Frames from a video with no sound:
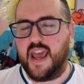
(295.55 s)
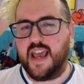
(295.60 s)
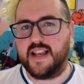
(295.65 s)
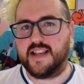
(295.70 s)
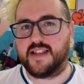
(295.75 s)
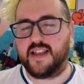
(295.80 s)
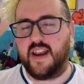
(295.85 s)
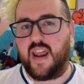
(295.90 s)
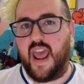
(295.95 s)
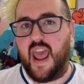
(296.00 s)

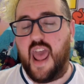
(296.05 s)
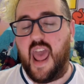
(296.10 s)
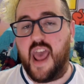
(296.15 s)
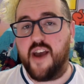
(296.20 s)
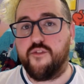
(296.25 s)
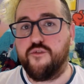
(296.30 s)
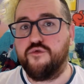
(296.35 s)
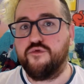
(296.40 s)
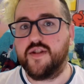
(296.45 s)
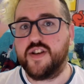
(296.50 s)
is that
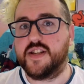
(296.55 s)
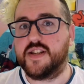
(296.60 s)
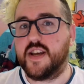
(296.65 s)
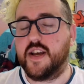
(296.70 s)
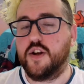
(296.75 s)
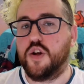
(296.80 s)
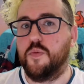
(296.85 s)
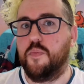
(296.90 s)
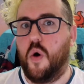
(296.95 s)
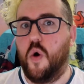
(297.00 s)
every
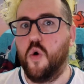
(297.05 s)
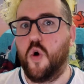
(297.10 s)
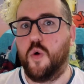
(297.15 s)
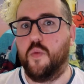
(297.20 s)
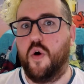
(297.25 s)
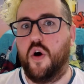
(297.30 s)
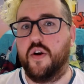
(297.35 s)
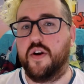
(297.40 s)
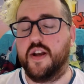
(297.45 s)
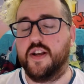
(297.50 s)
single
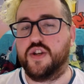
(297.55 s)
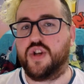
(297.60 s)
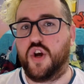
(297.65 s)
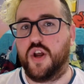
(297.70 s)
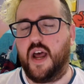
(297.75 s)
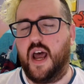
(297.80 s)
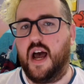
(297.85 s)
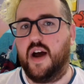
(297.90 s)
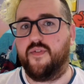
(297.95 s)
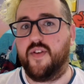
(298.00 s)
Pokemon is going
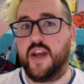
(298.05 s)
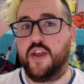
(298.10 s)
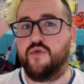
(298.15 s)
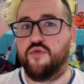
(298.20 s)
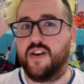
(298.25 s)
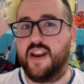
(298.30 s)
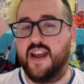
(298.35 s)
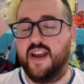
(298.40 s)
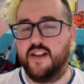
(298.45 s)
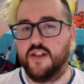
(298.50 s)
to have either
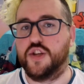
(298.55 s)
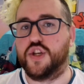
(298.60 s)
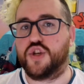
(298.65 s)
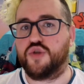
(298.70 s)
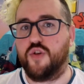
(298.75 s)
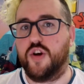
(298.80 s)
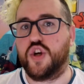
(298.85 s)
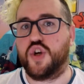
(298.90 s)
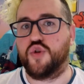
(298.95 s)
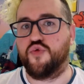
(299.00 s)
an
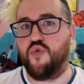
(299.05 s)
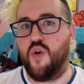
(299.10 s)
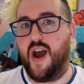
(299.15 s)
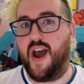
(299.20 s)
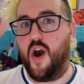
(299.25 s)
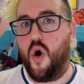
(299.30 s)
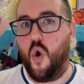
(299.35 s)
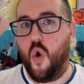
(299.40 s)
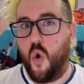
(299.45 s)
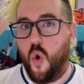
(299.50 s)
illustration
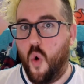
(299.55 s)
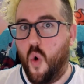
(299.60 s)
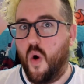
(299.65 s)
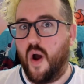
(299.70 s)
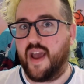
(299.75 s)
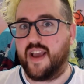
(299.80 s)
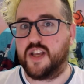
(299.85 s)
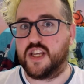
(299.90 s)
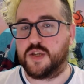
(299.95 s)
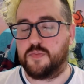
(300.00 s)
rare or
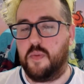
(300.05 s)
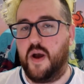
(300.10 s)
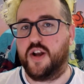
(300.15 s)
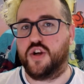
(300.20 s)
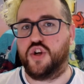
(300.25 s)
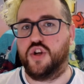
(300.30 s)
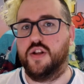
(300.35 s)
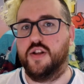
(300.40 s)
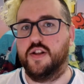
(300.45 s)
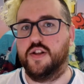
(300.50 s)
a
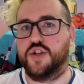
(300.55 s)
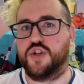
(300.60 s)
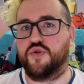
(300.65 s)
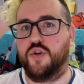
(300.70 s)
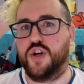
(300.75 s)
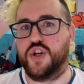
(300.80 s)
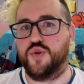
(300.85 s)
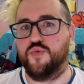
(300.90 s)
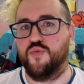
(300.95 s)
special illustration